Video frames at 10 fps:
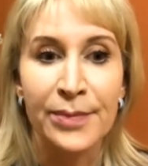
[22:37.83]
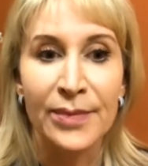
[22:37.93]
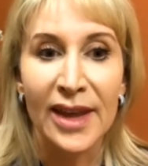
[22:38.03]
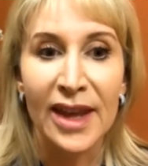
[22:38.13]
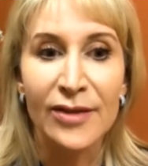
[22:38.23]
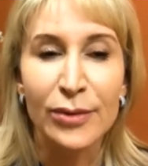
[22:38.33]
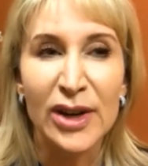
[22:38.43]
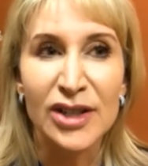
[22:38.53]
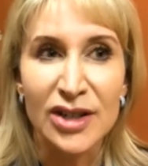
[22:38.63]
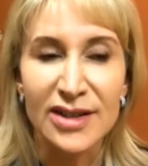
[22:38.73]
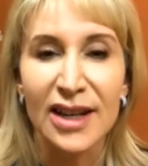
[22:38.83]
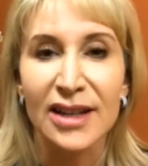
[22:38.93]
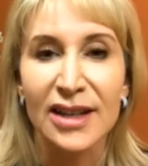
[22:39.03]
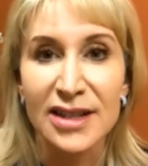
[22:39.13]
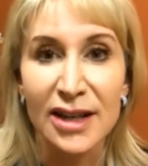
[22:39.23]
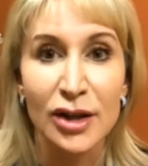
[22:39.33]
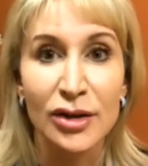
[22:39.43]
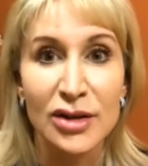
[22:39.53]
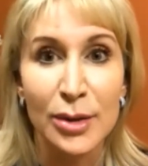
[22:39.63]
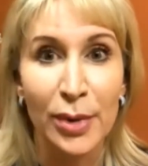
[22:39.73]
if we just
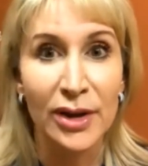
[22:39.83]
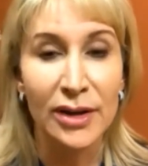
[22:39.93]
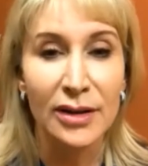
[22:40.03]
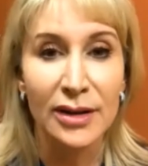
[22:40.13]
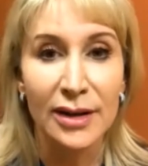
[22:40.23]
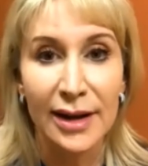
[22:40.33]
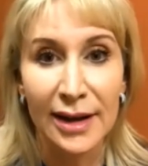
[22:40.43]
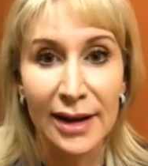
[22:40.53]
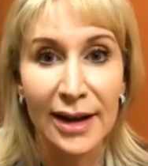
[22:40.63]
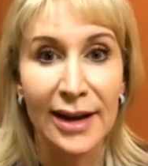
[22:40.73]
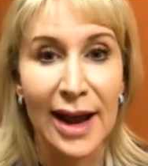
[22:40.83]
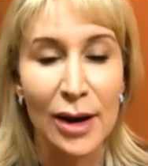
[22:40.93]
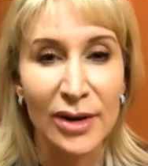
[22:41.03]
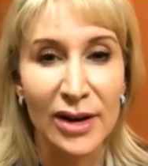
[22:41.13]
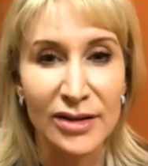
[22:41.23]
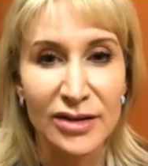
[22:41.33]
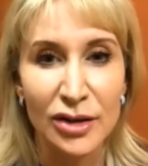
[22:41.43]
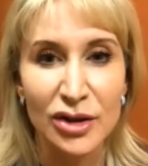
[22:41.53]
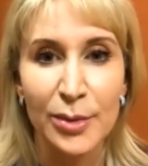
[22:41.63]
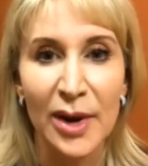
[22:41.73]
continue to put it out in
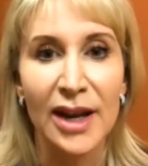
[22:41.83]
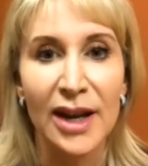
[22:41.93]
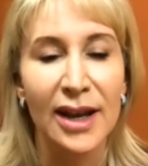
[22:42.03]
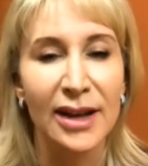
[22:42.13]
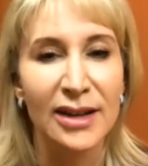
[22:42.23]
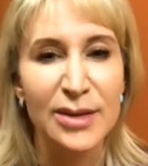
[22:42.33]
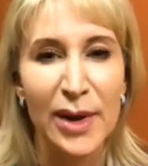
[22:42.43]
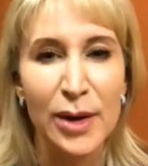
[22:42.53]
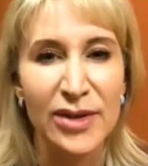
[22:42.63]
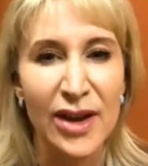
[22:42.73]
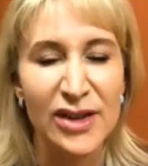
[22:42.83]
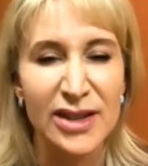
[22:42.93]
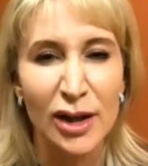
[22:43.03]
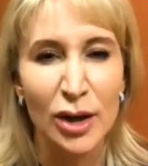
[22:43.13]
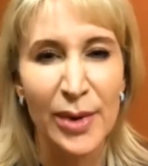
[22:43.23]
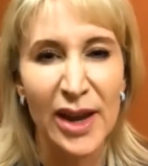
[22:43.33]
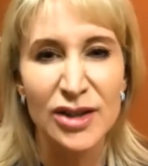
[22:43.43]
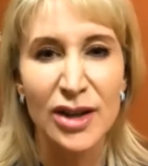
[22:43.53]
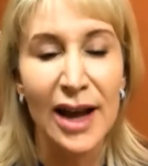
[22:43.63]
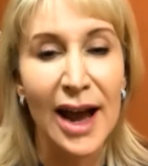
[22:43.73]
social media and speak with every single
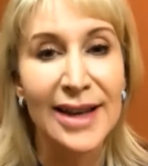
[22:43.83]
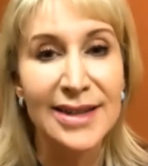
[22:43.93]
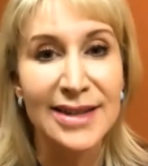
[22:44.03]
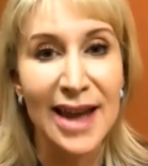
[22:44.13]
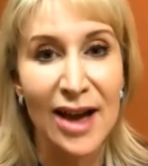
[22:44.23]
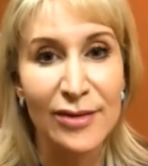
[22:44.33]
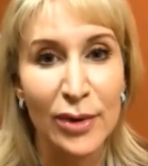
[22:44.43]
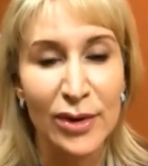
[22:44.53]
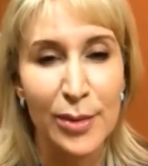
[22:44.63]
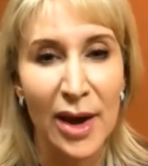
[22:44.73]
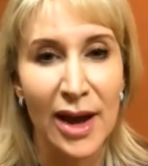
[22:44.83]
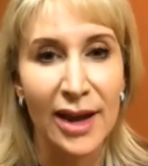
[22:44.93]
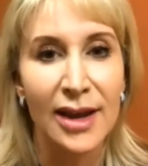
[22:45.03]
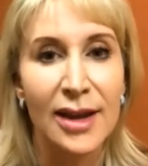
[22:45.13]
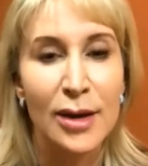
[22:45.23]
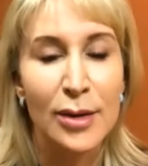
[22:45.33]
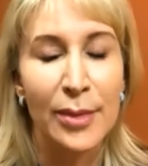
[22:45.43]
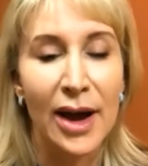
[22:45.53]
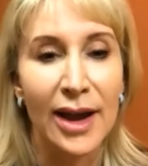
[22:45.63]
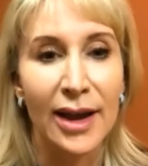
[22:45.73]
patient, I staff with my
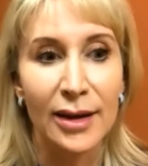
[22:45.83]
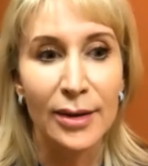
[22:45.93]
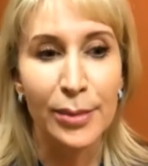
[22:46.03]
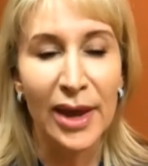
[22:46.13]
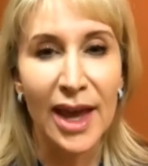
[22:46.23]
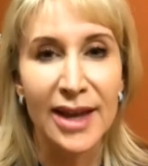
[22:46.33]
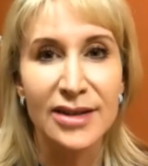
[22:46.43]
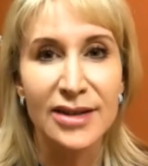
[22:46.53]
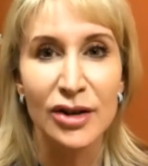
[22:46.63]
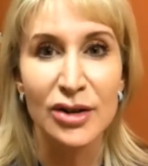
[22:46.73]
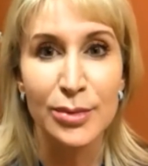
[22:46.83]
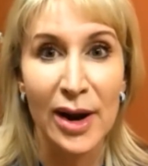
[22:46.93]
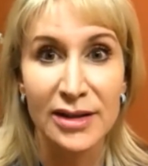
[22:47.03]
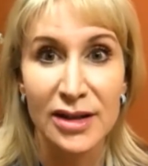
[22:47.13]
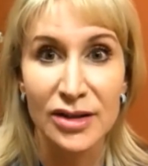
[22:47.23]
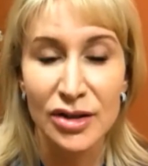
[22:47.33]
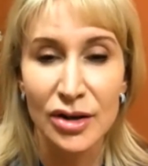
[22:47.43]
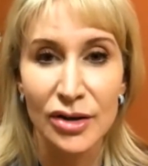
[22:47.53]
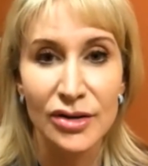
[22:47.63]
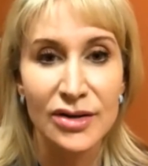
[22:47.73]
PAs and nurse
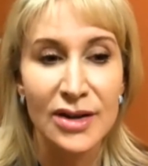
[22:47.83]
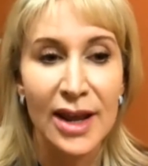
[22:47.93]
practitioners